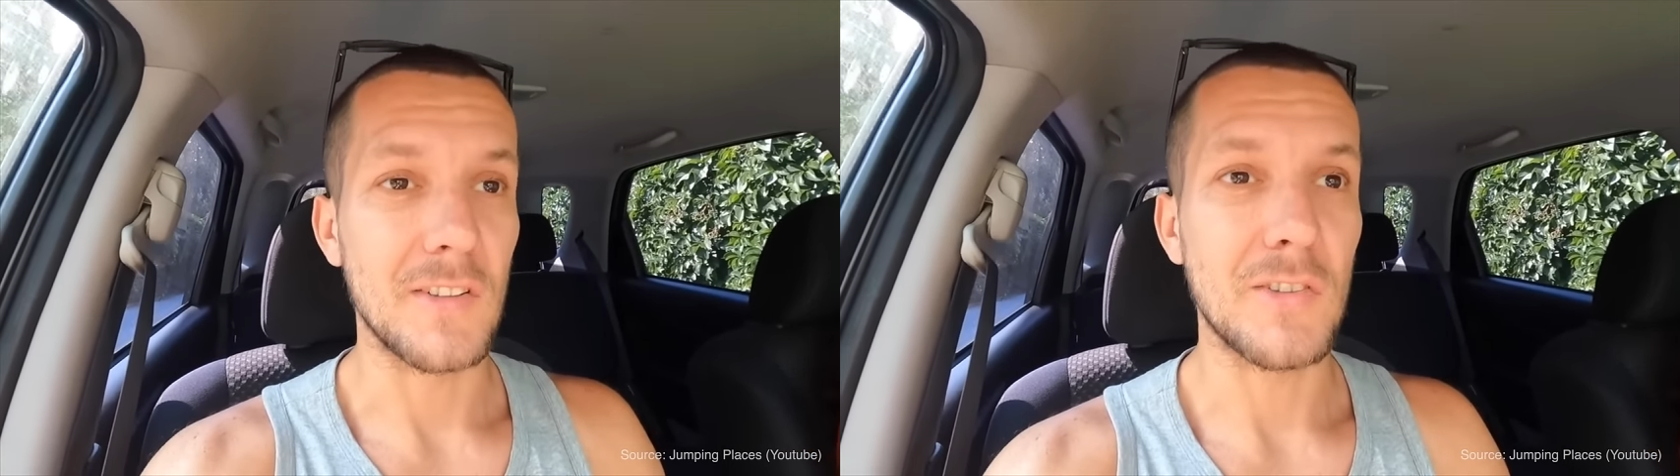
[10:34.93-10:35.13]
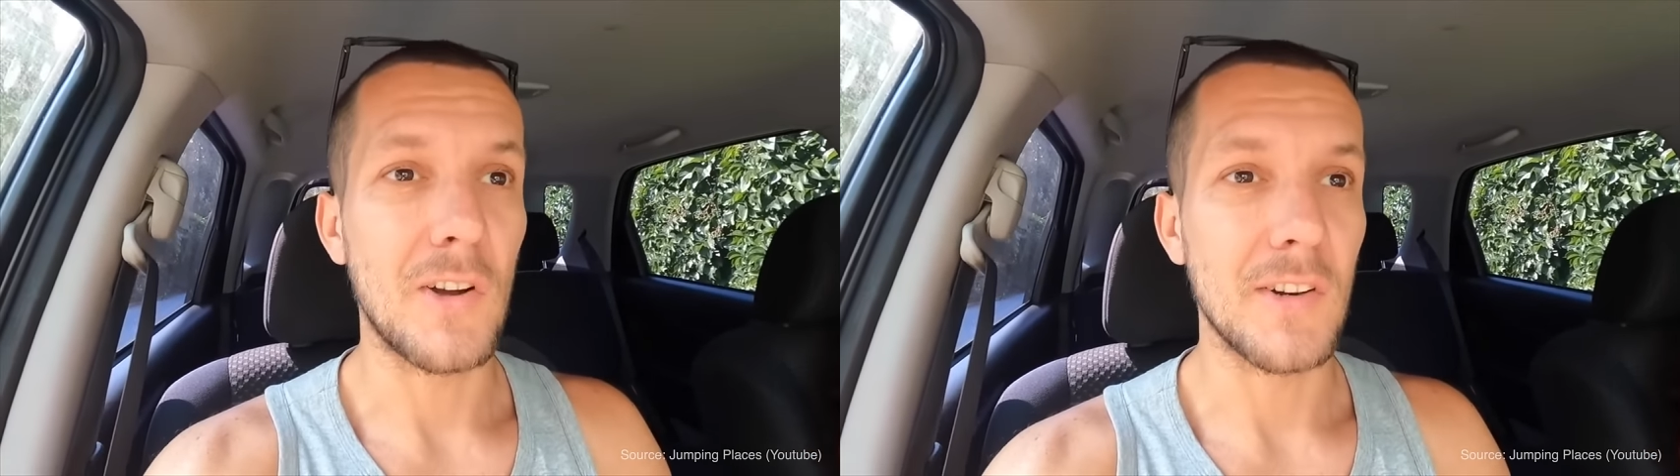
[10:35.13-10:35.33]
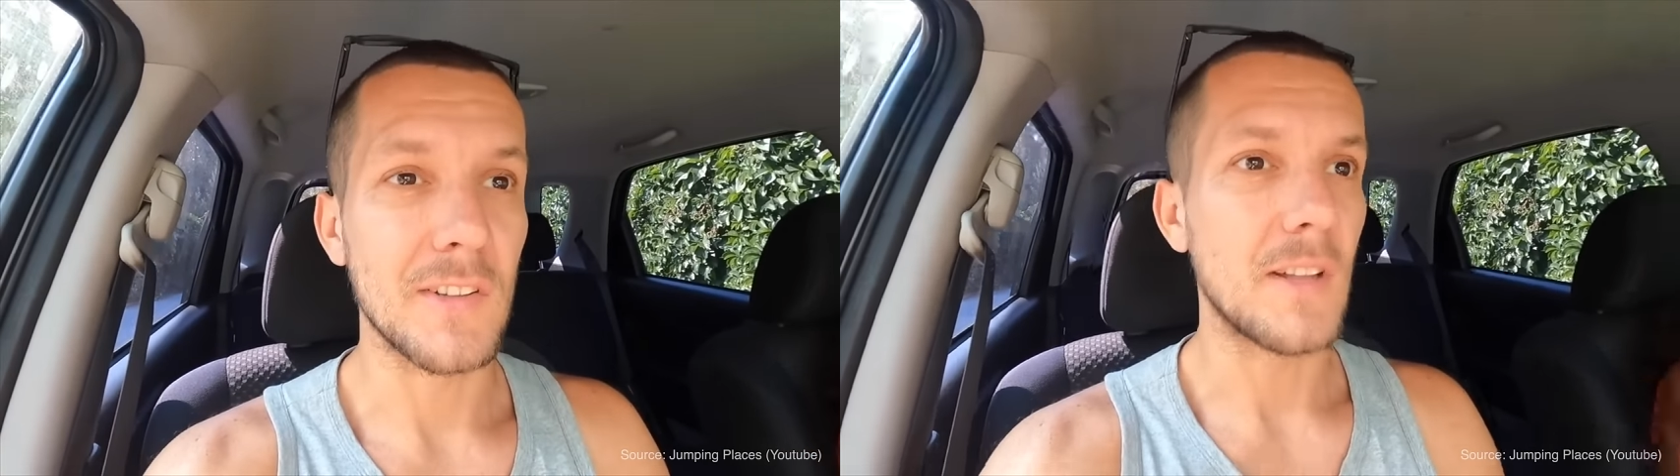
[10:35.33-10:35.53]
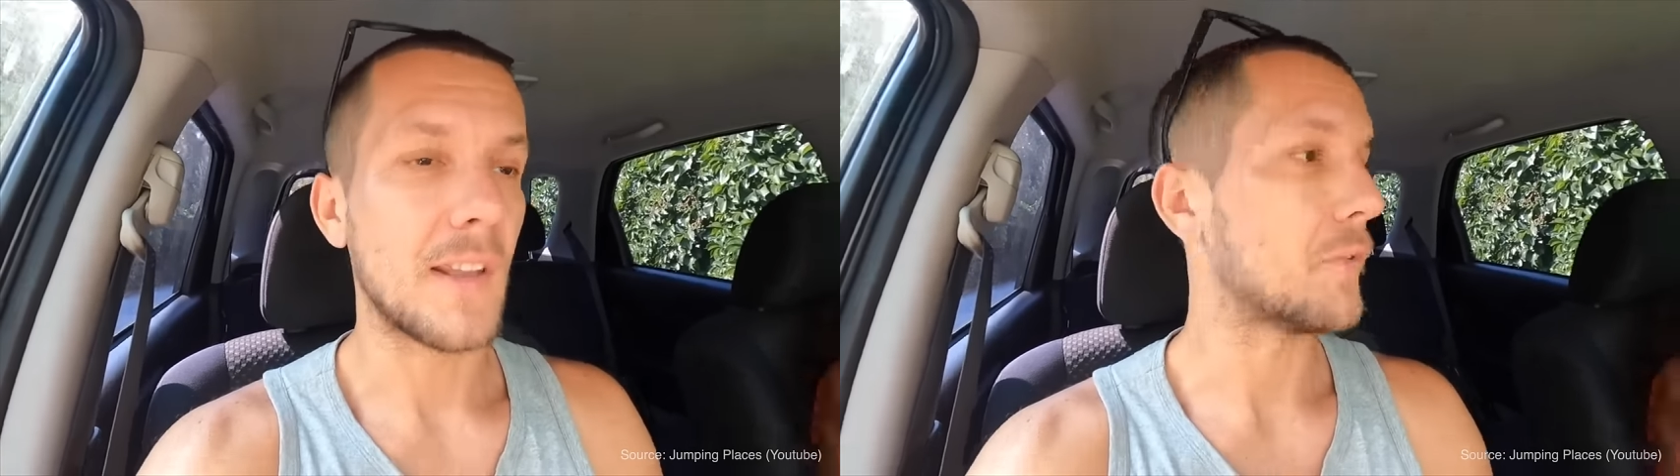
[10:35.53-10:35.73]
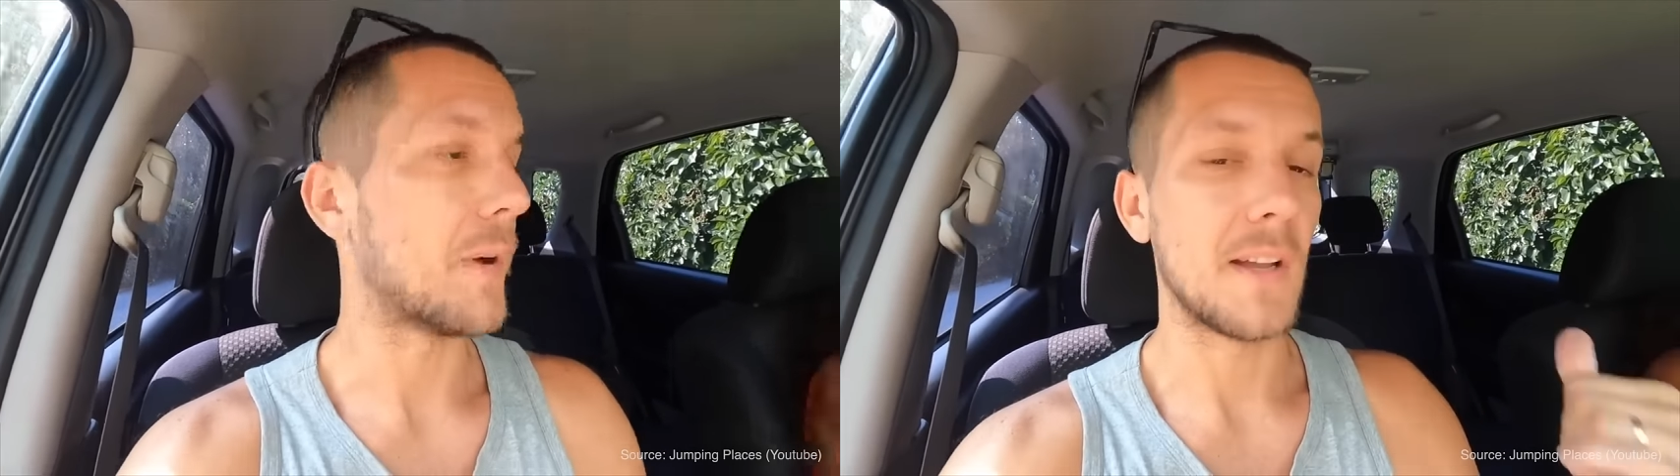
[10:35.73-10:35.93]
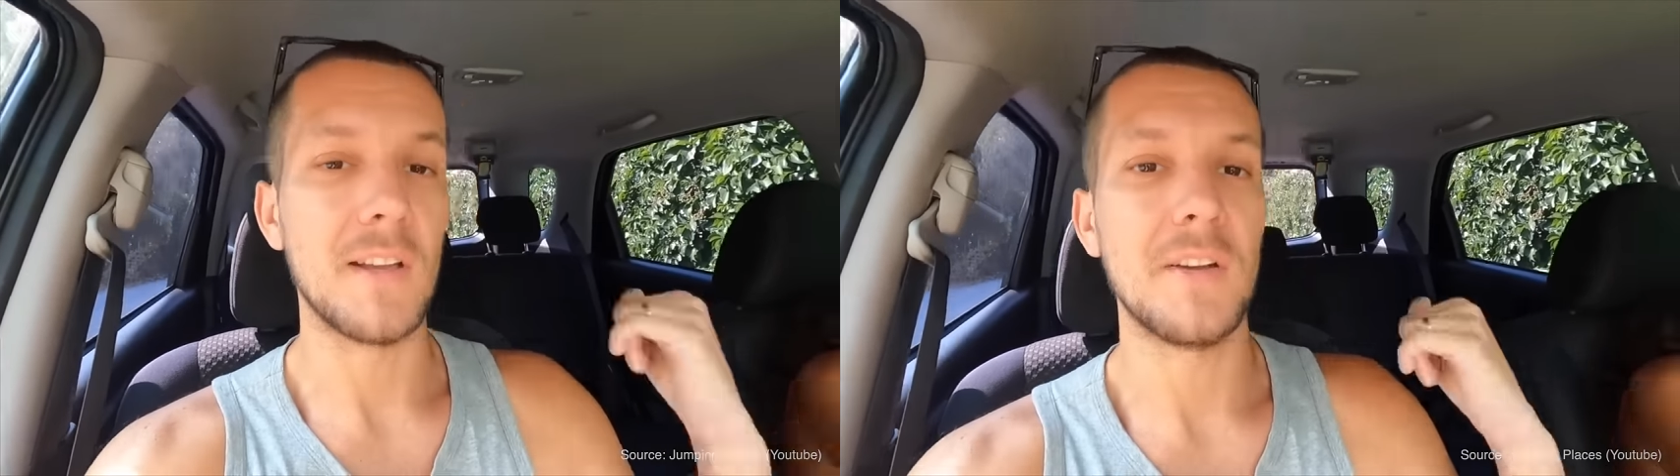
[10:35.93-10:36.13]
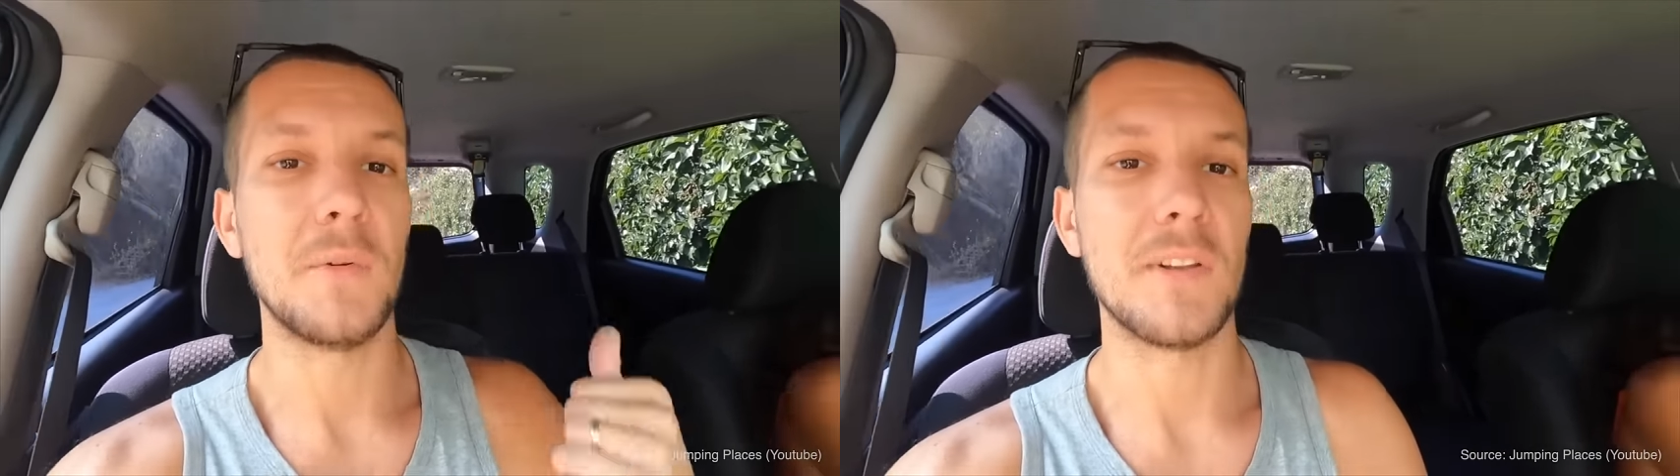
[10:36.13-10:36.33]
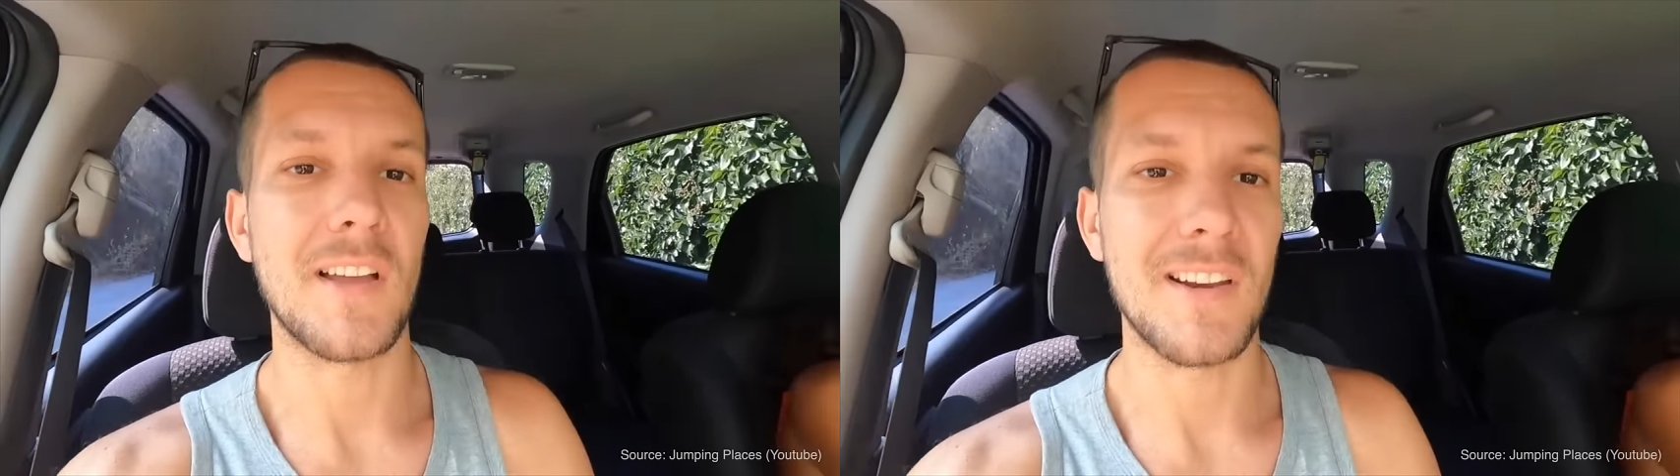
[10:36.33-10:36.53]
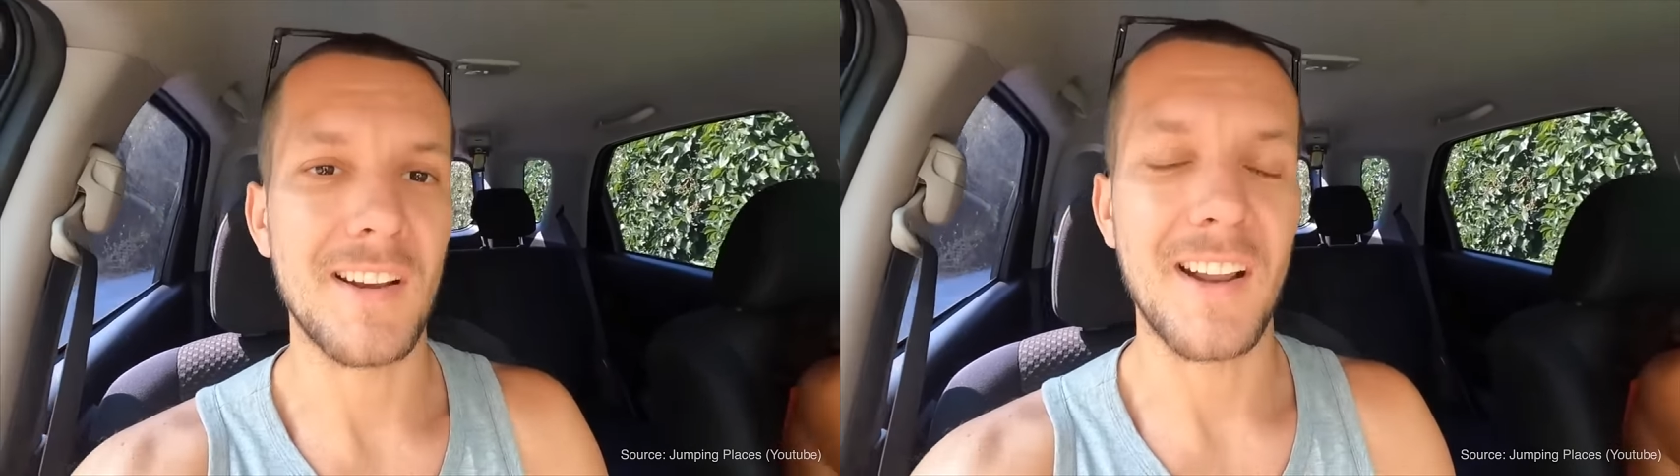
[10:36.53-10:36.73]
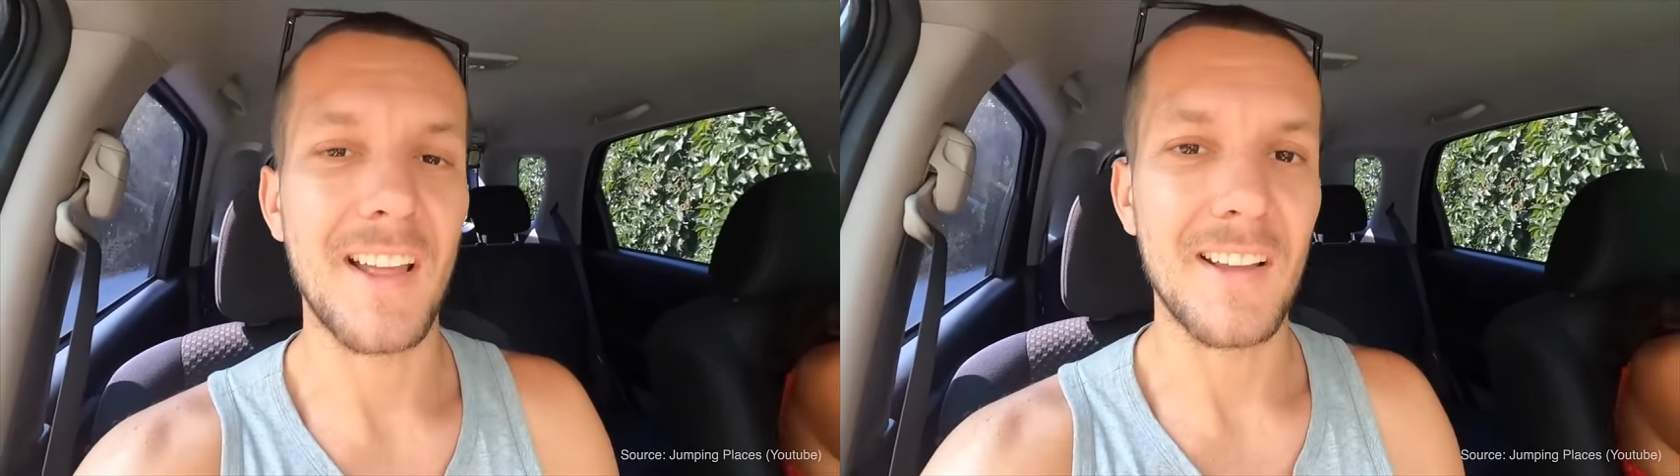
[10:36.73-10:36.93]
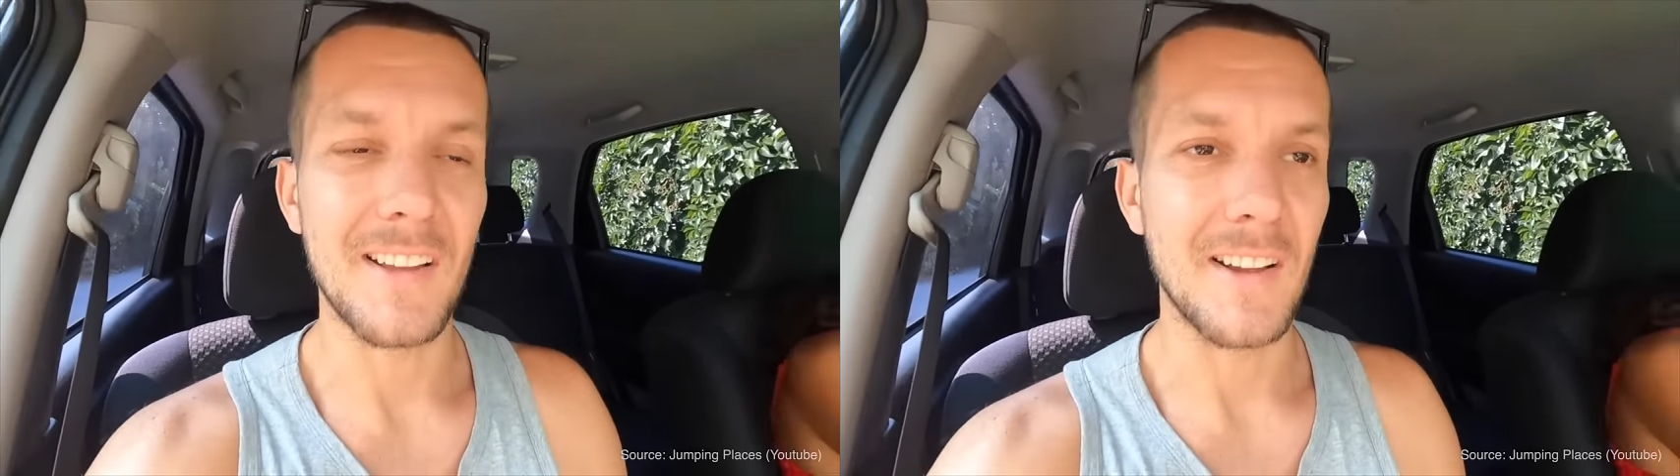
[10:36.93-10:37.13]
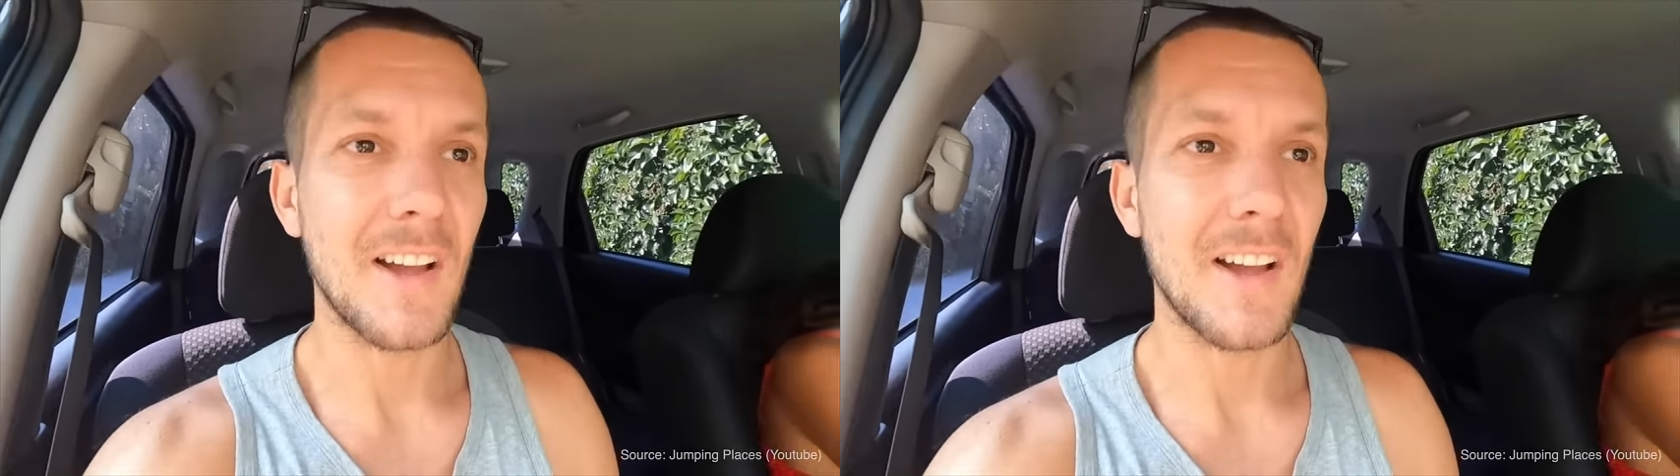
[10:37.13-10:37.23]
sauna and that's why we decided to get a